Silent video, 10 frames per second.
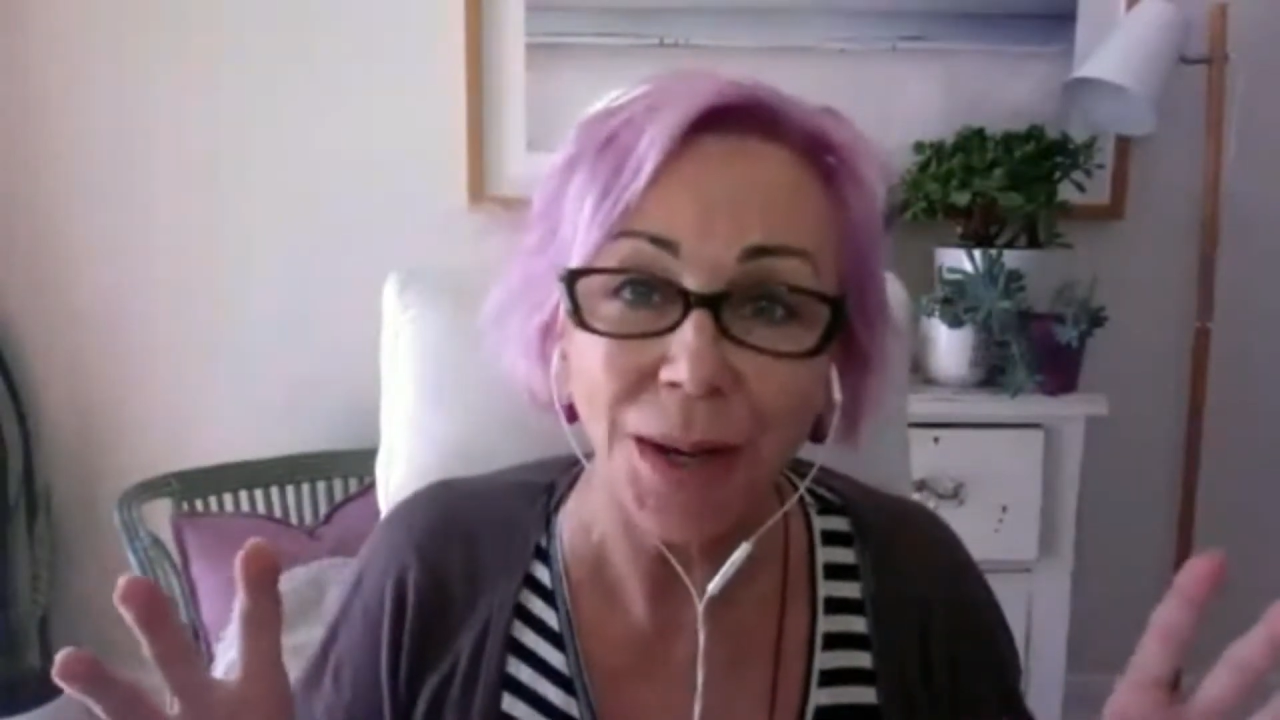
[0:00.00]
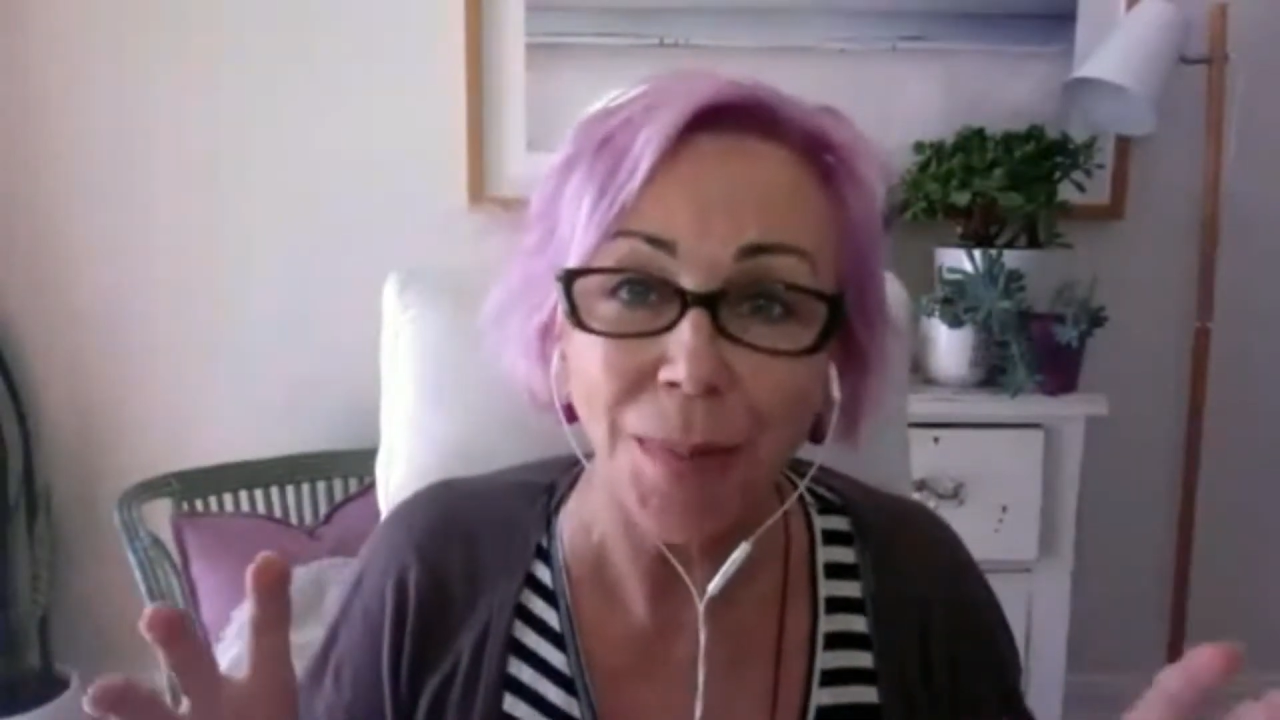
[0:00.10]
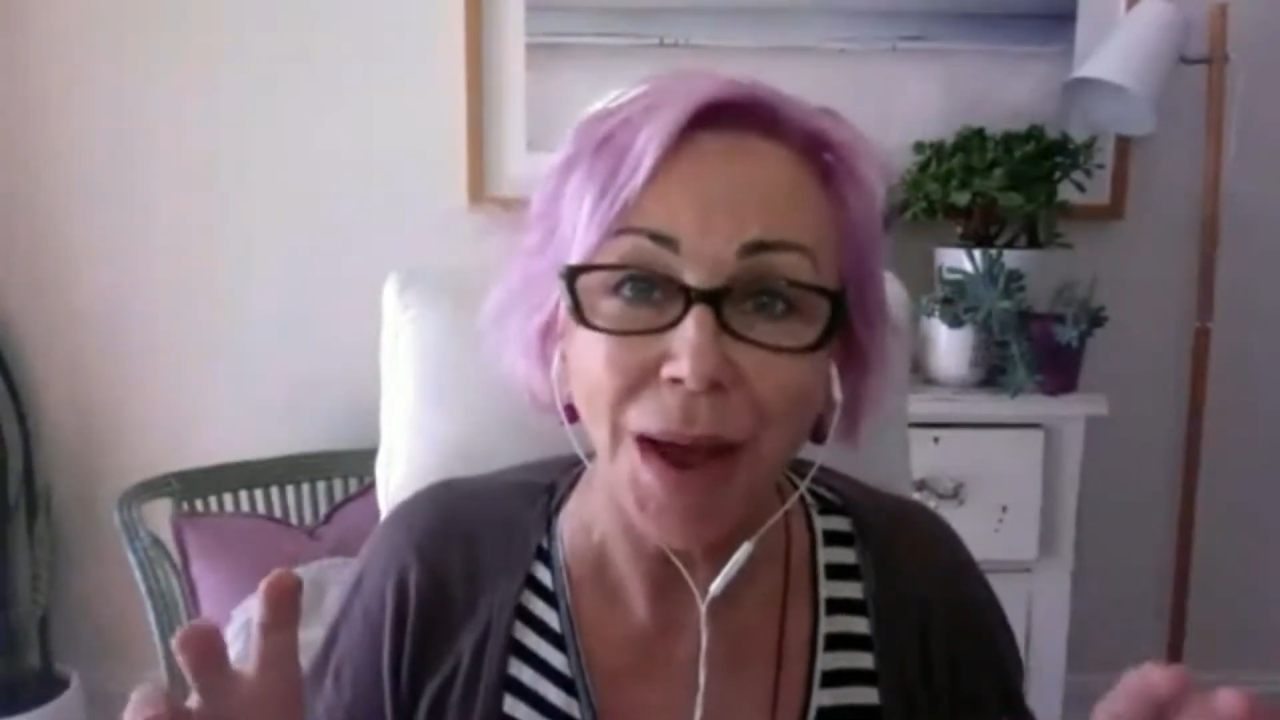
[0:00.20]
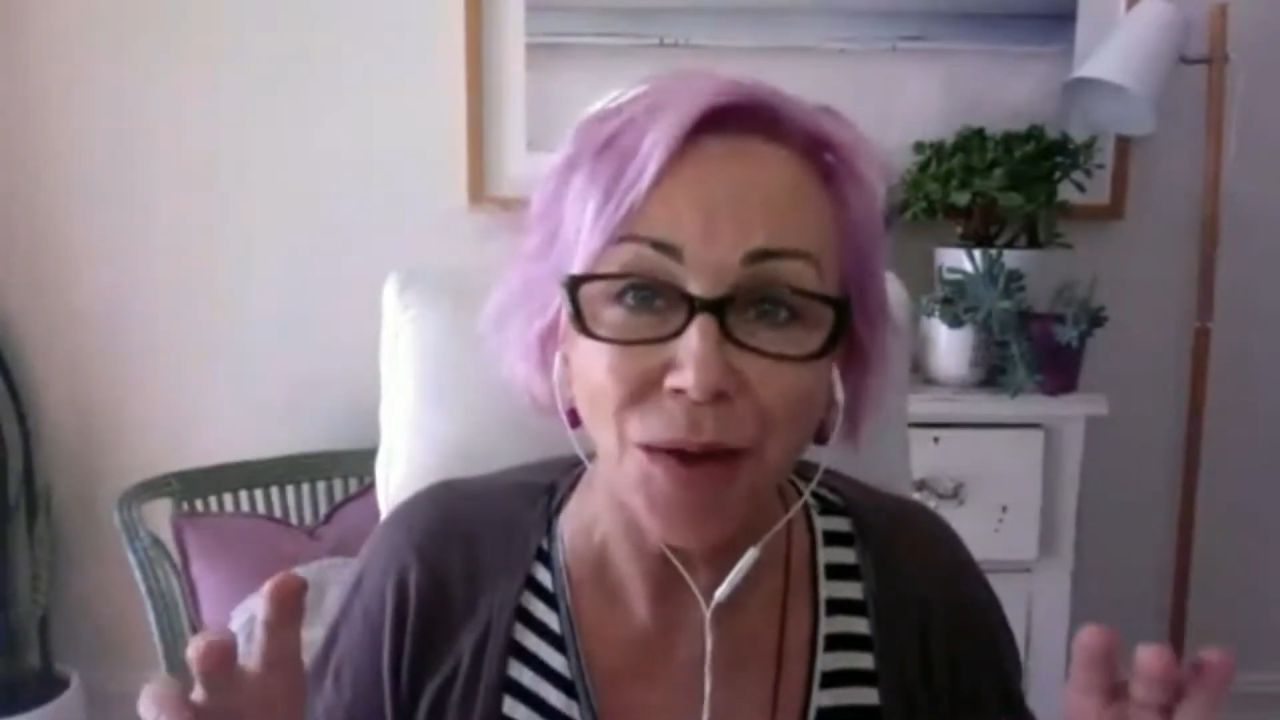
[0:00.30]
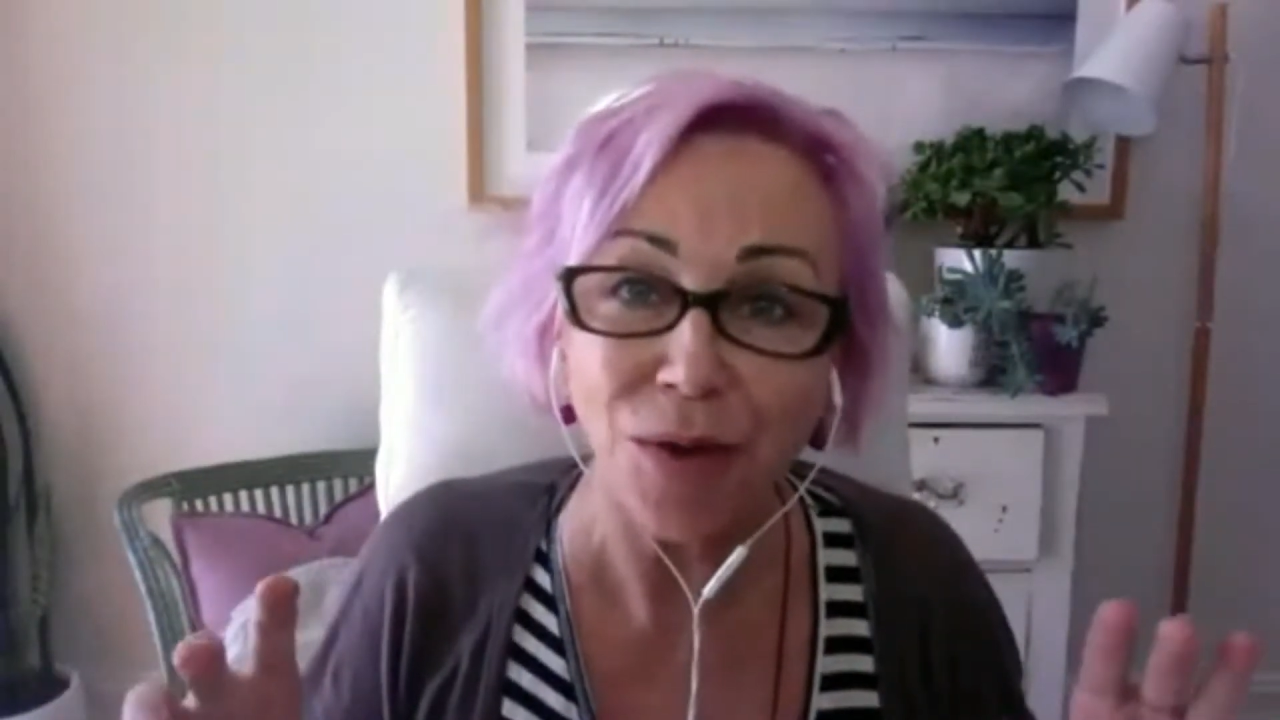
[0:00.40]

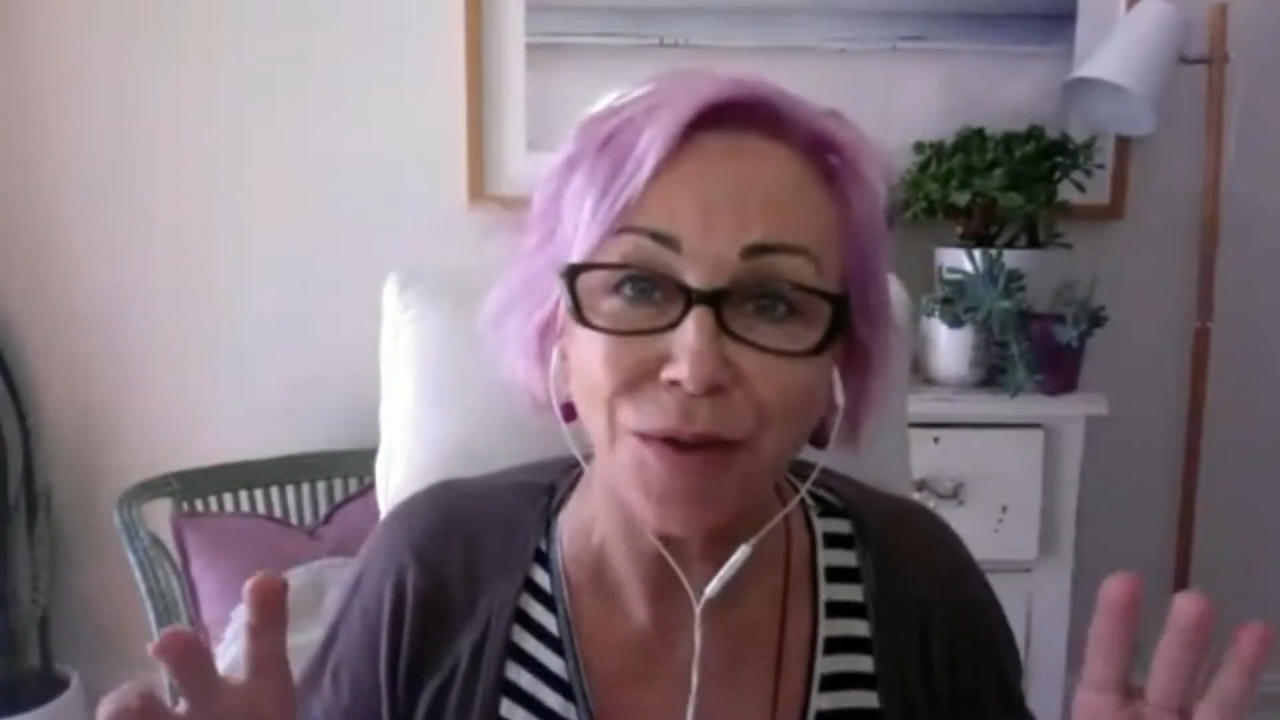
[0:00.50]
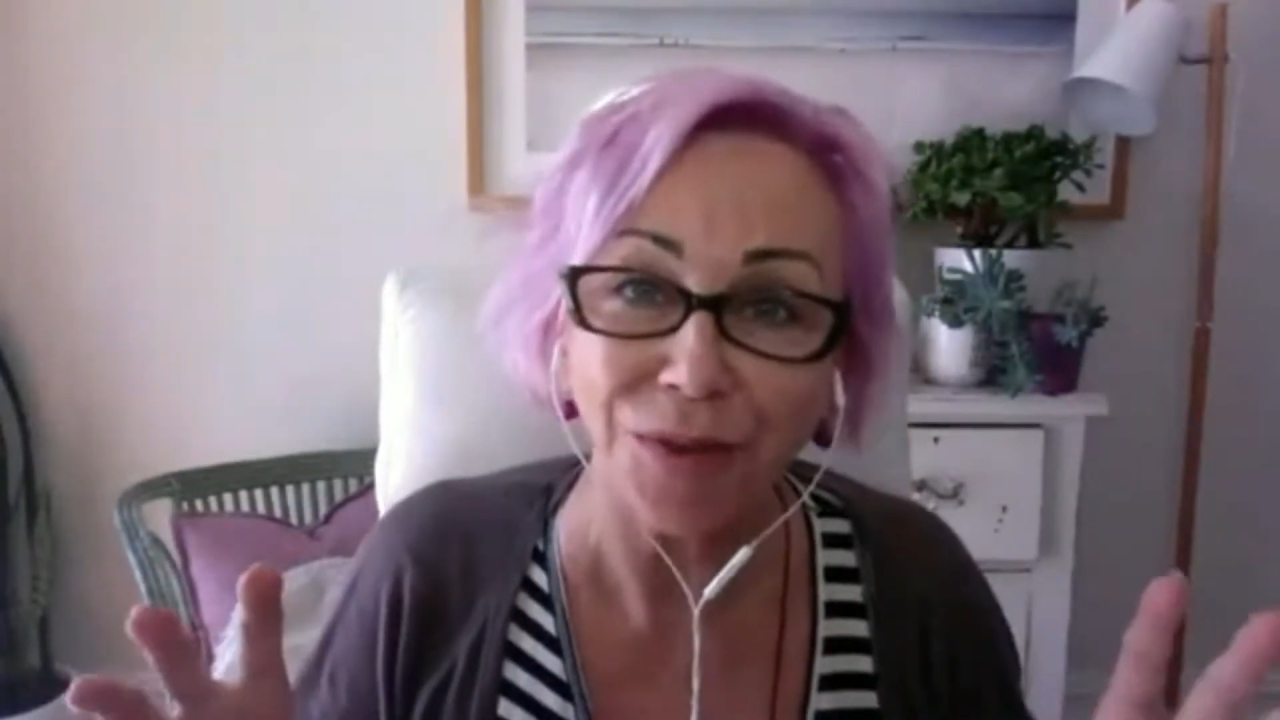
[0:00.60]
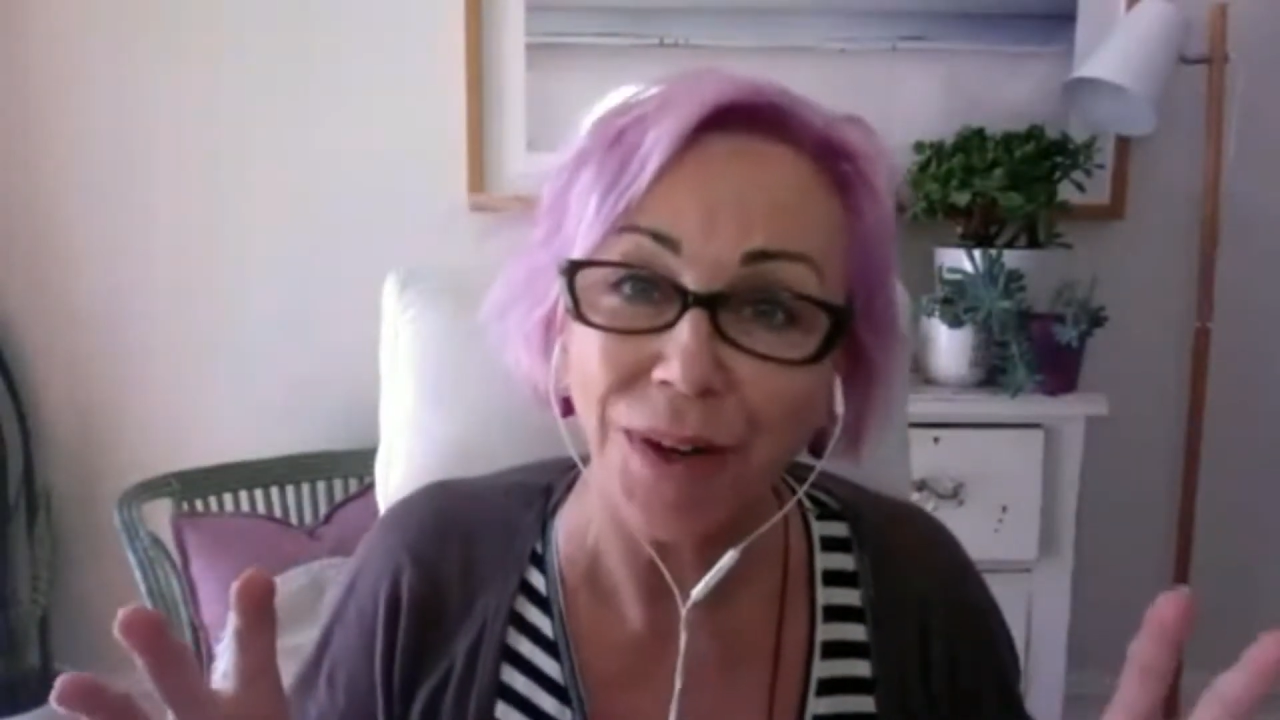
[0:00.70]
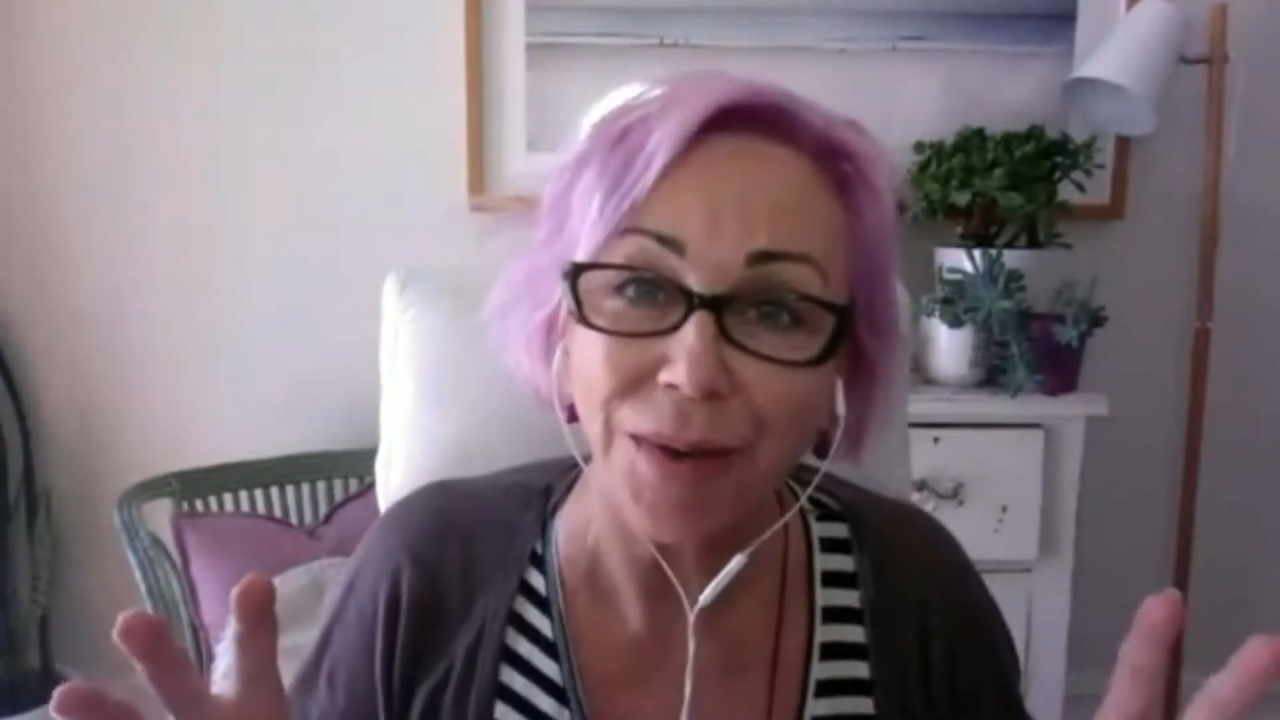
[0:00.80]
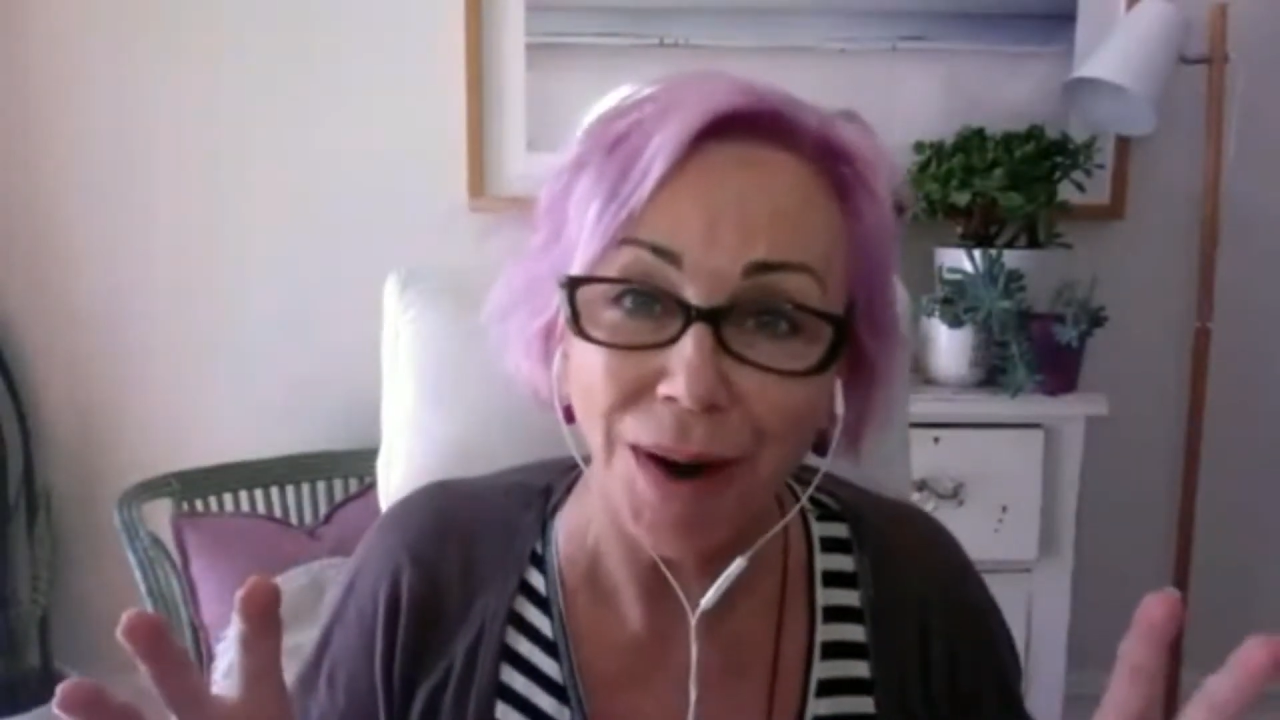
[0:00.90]
about your free